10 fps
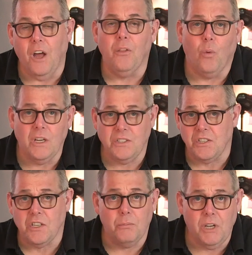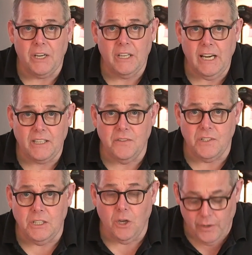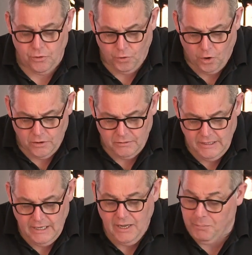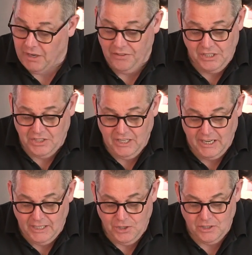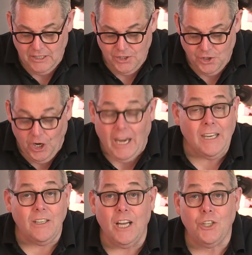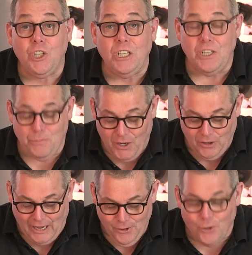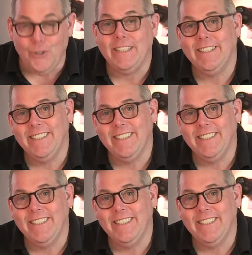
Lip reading: Otherwise, there's some kind of connectivity going wrong. But at this stage, cheesy smile Cleghorn,